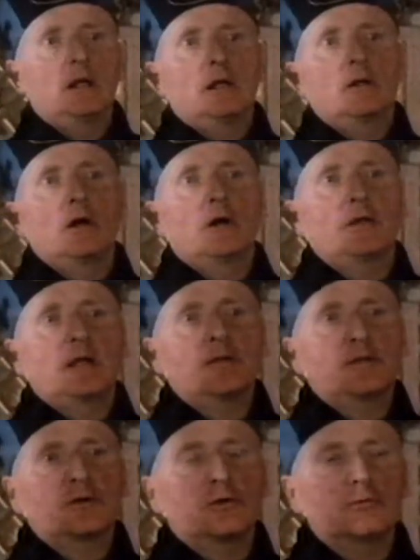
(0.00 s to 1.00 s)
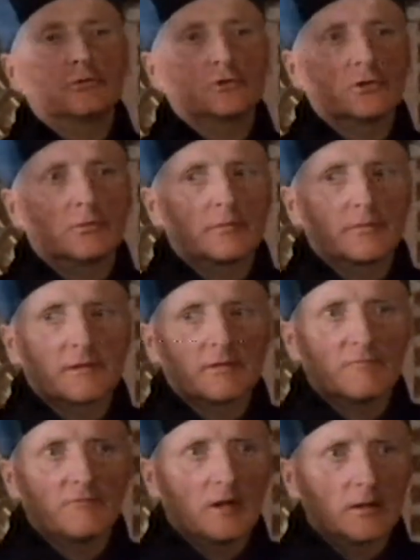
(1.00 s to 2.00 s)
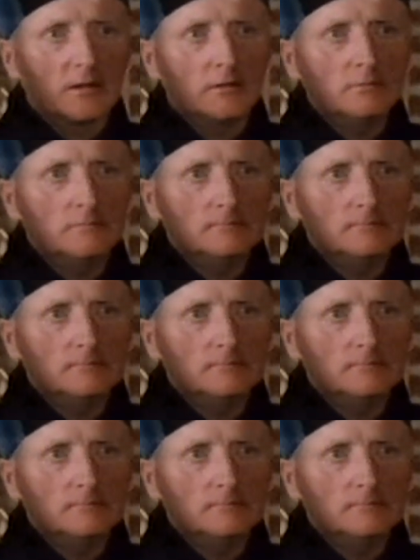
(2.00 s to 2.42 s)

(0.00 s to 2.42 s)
goddess do you choose to follow?